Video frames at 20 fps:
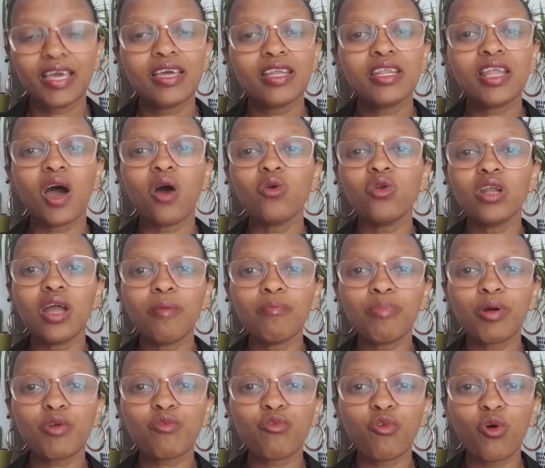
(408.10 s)
Now,
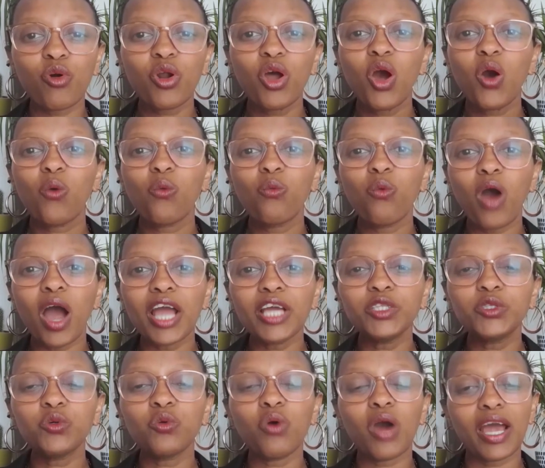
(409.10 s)
number four, why
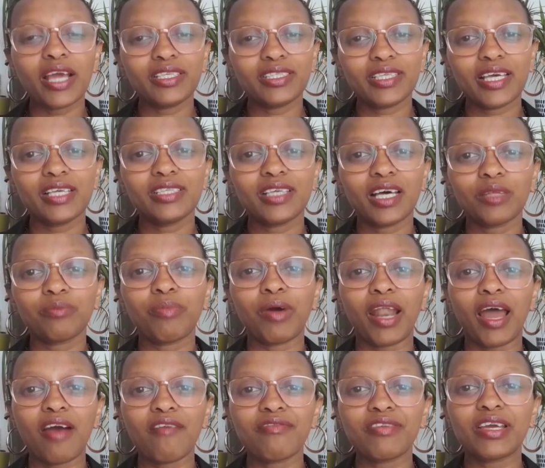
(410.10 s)
do I say that
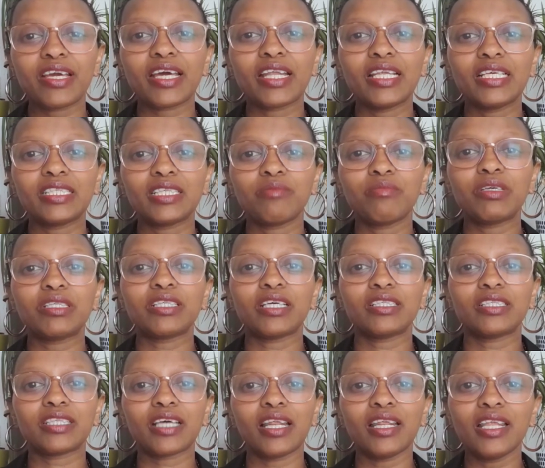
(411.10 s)
Pan-Africanism is
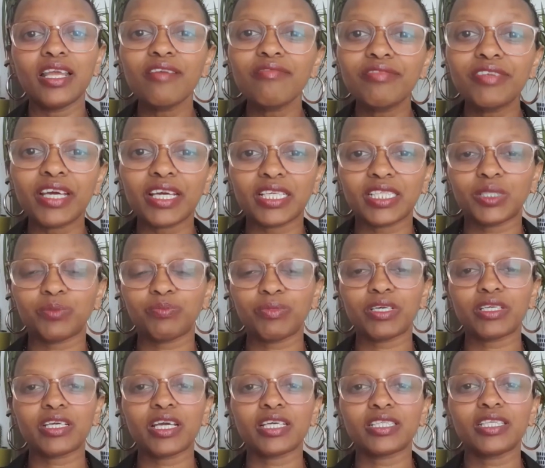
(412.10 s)
it's a lived
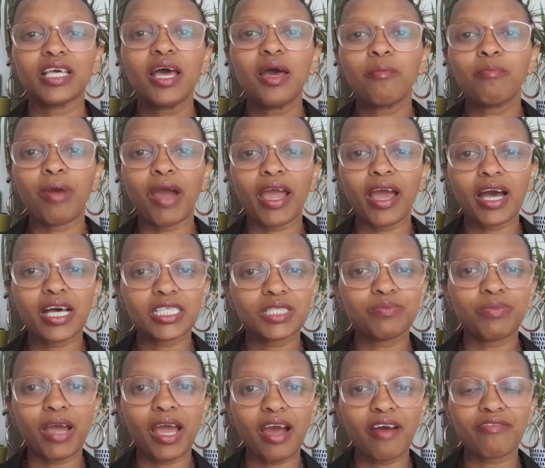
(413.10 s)
experience by us,
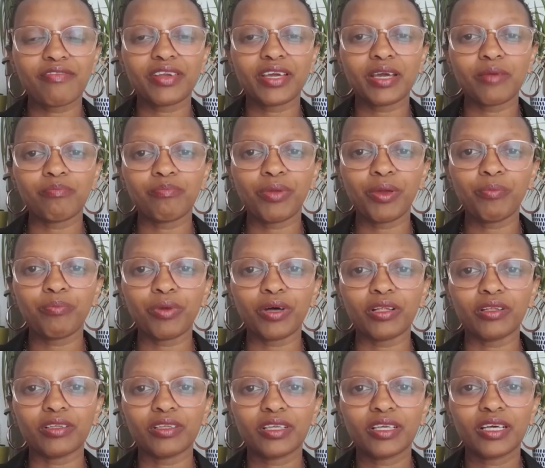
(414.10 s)
by African
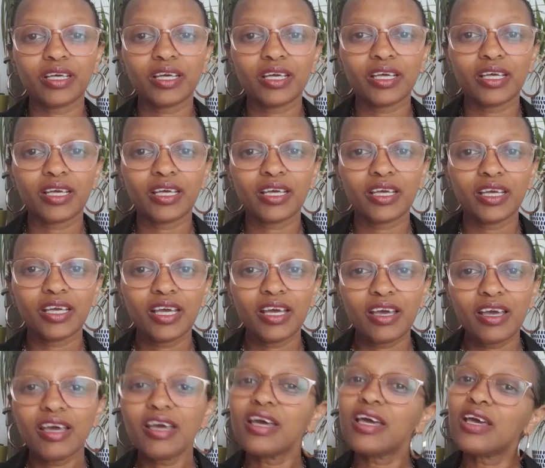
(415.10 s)
people?
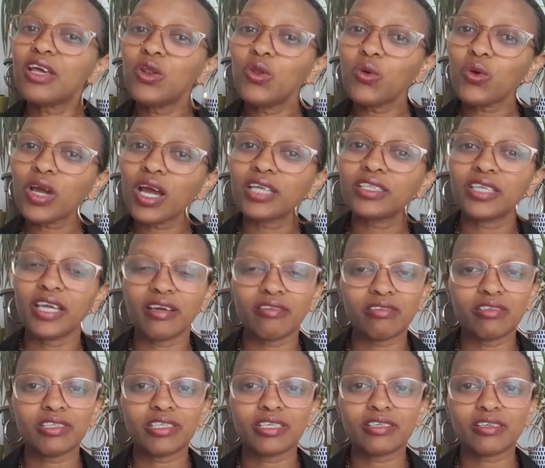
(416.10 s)
Look at
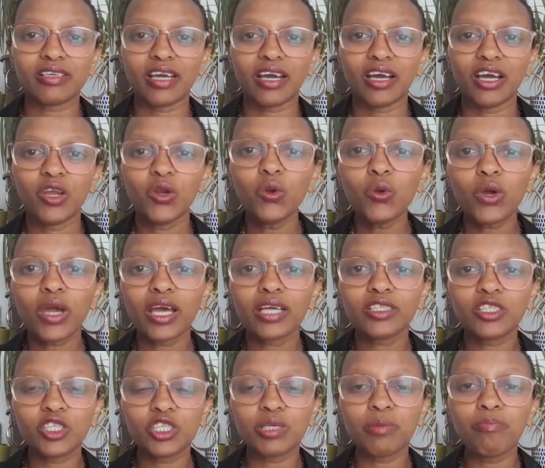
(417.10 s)
Eritrea, look at
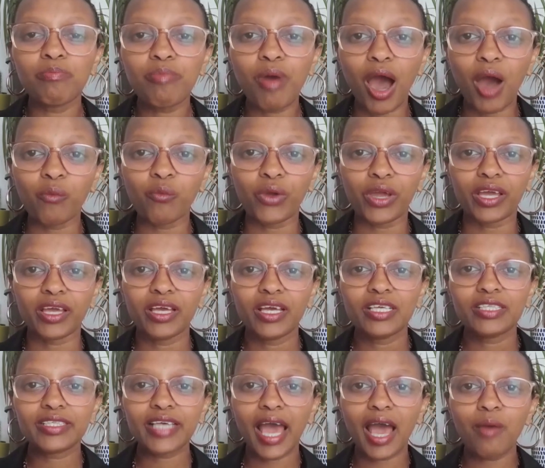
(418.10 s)
Zimbabwe.
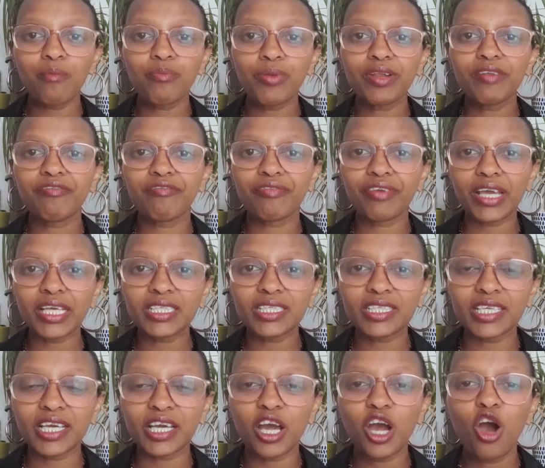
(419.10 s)
They have been
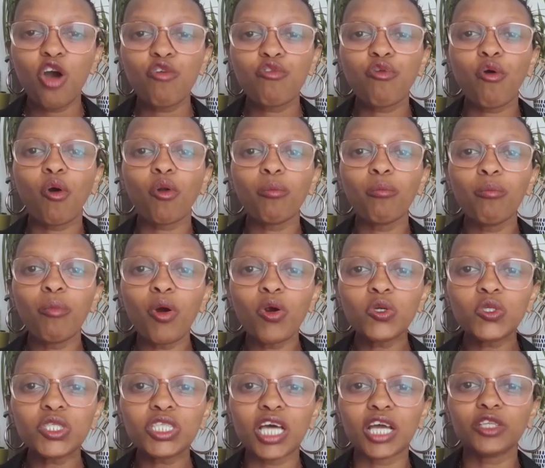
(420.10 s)
facing for
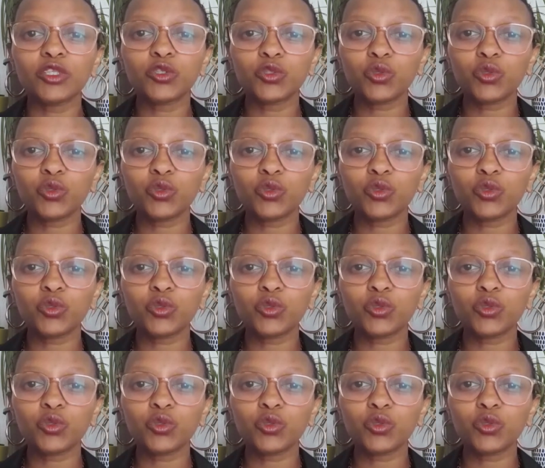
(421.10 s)
more than